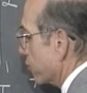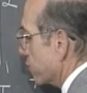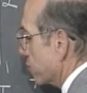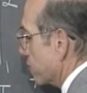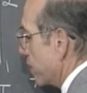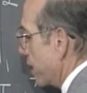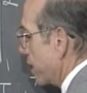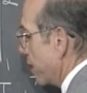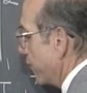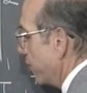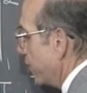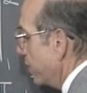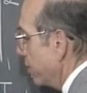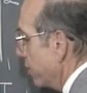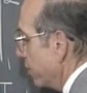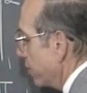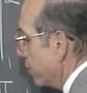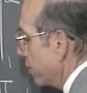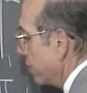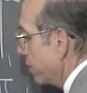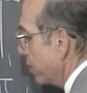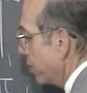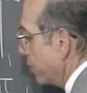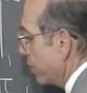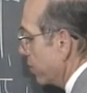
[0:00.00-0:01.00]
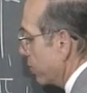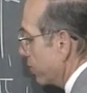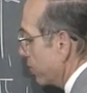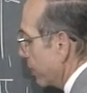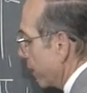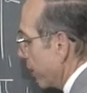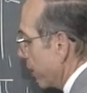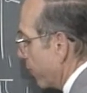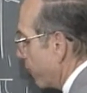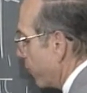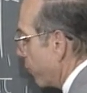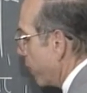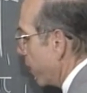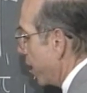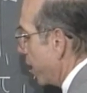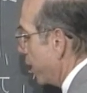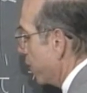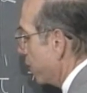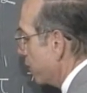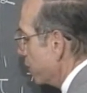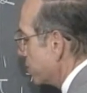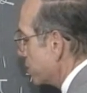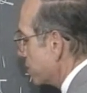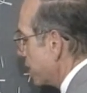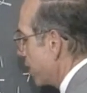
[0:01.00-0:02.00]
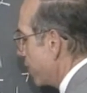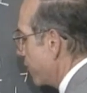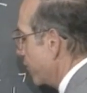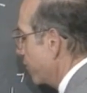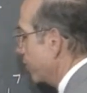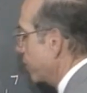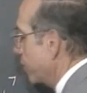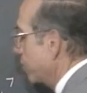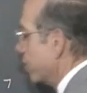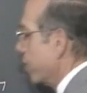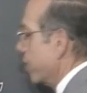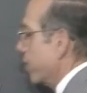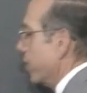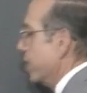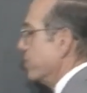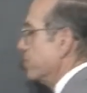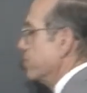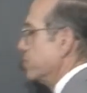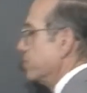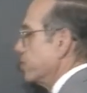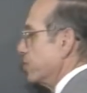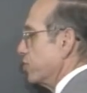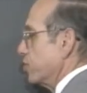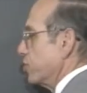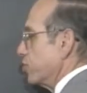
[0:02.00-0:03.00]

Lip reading: 7, we have pi over 7 times